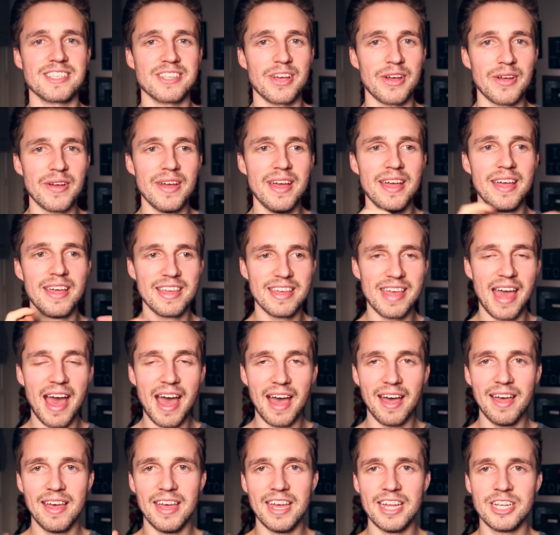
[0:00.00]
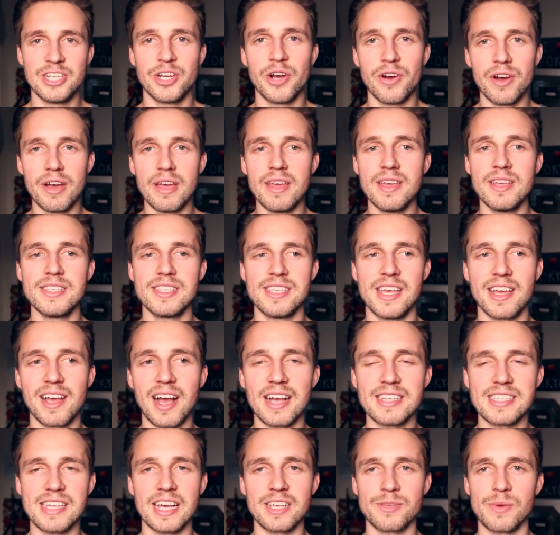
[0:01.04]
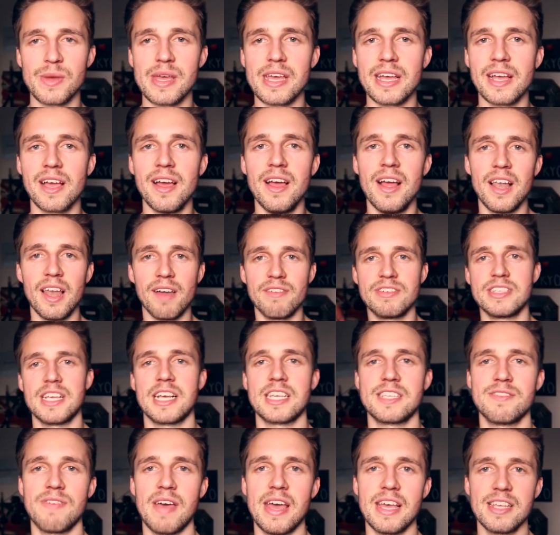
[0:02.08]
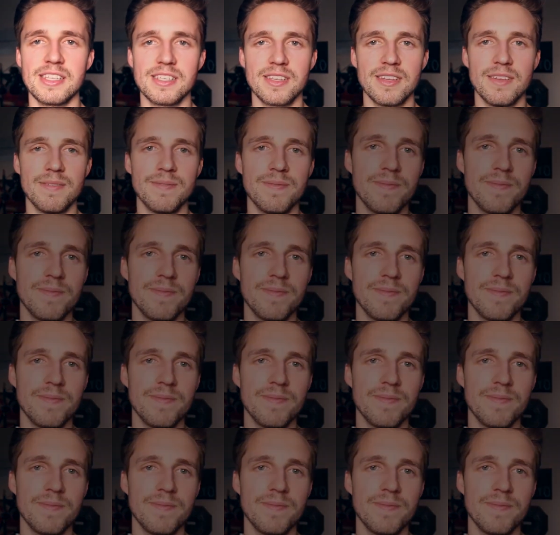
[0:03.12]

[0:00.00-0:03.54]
So yeah, enjoy, see you guys next week. Love your sexy face.